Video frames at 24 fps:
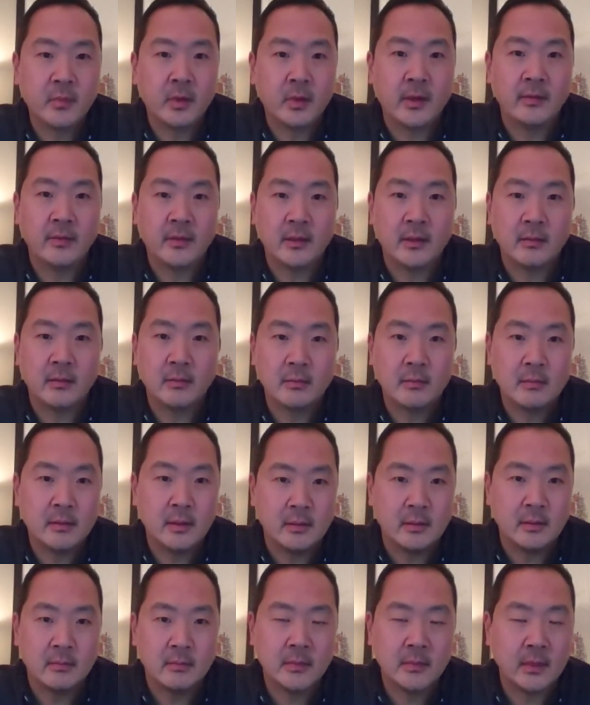right, that
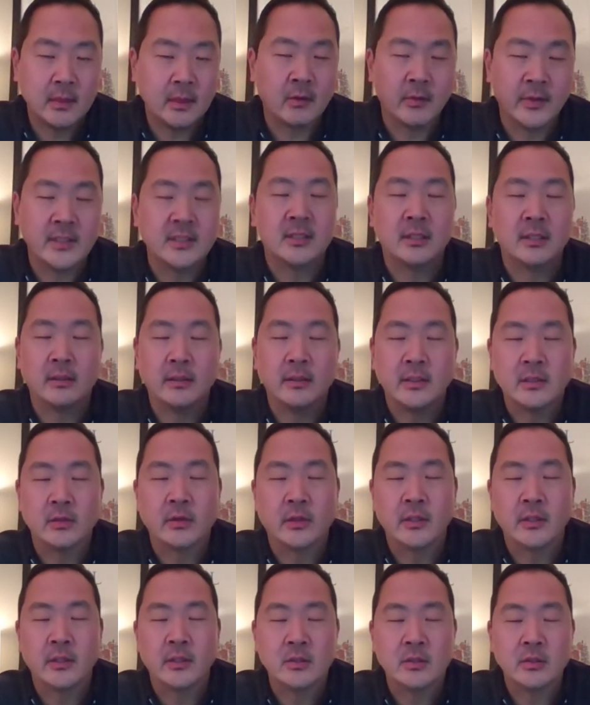increasingly is
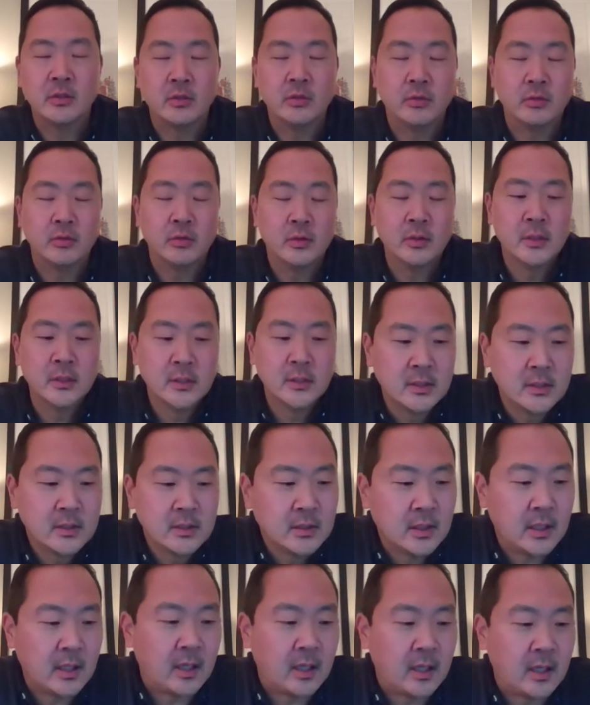looking to
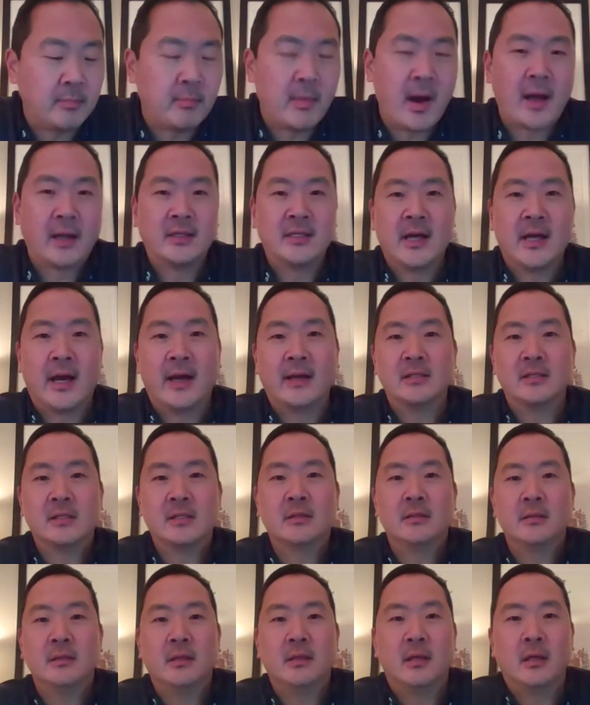
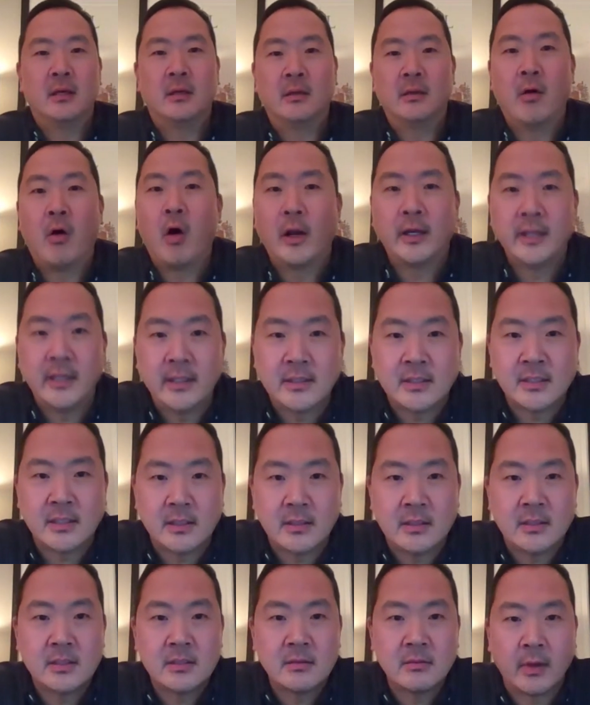monetize
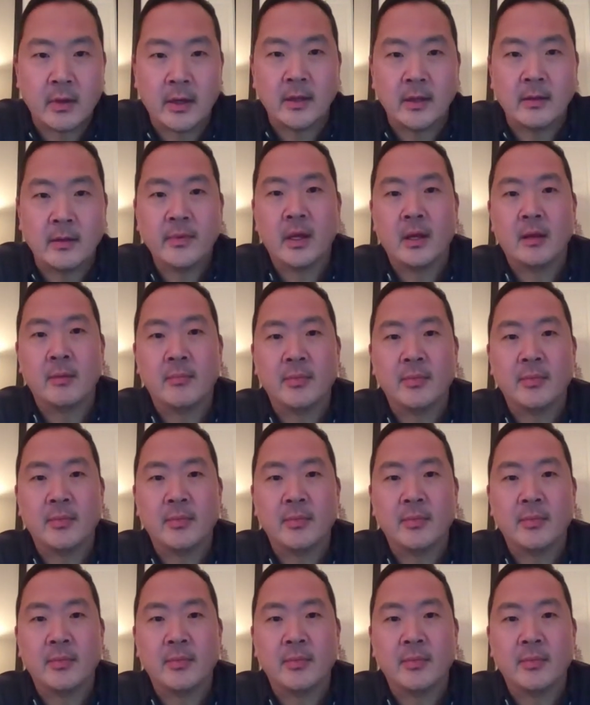audiences, right,